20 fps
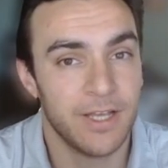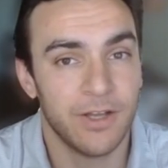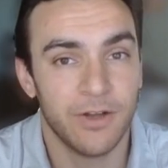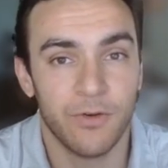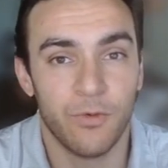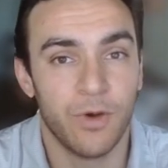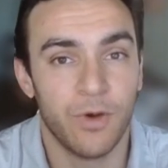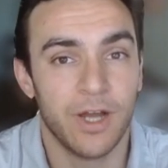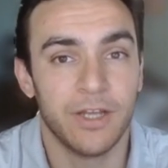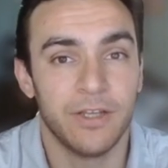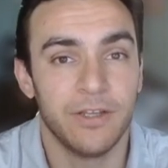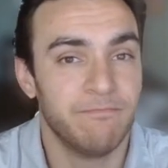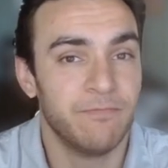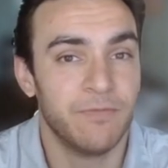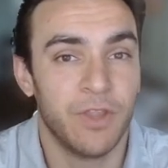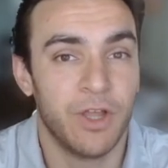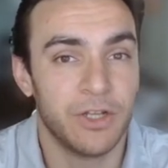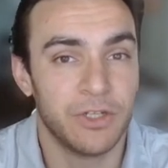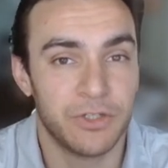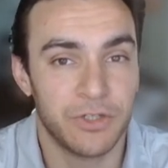Why
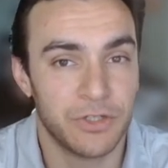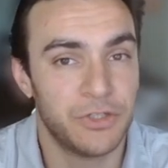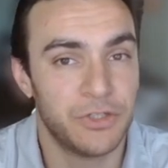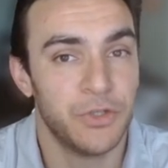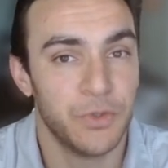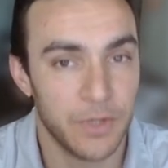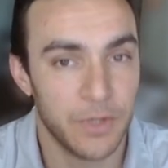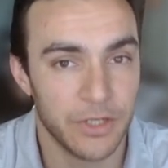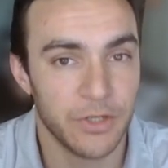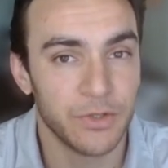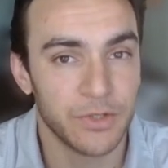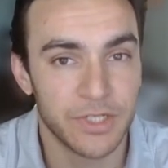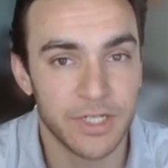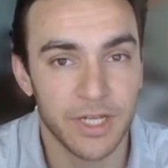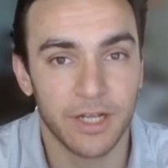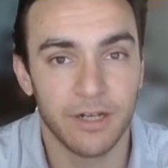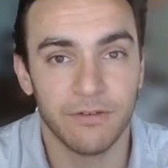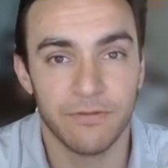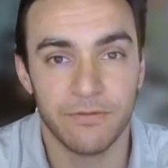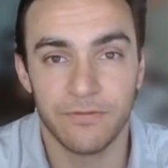not just do it
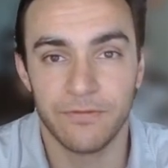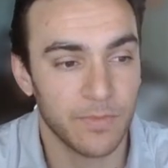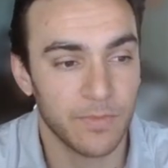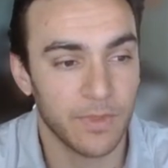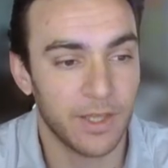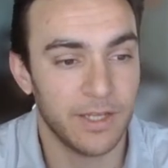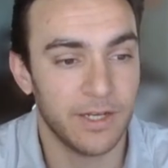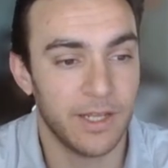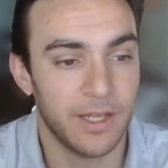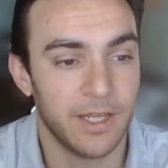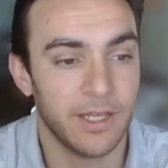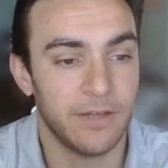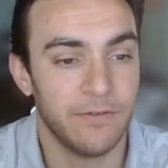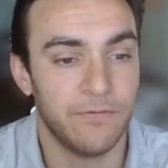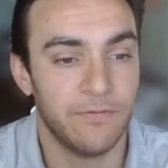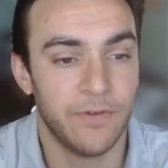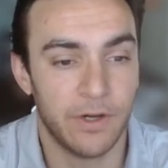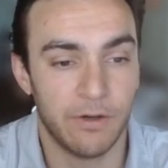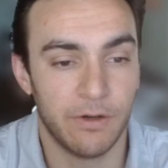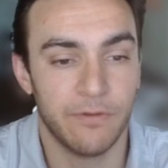yourself in a
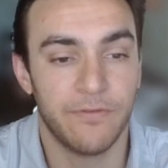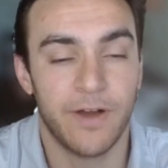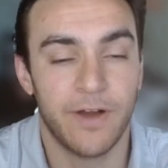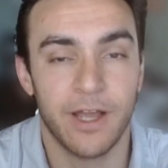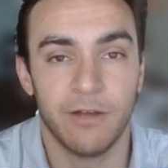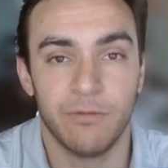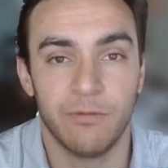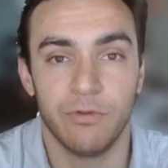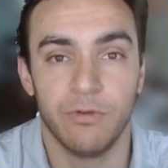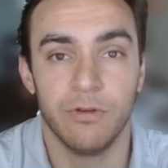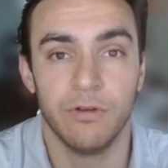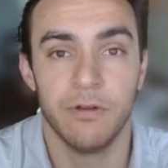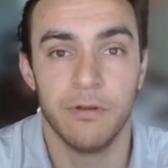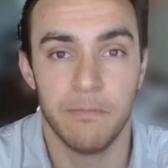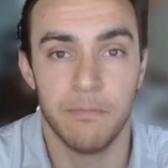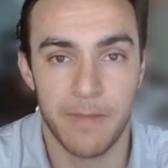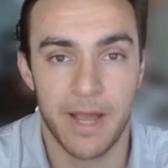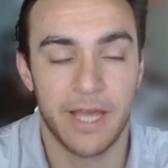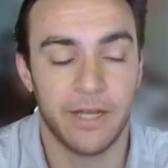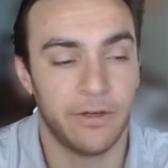verifiable
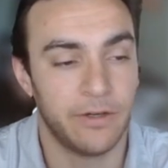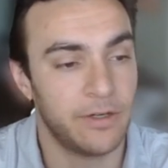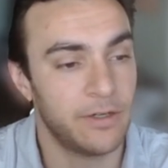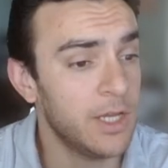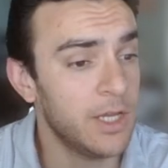manner?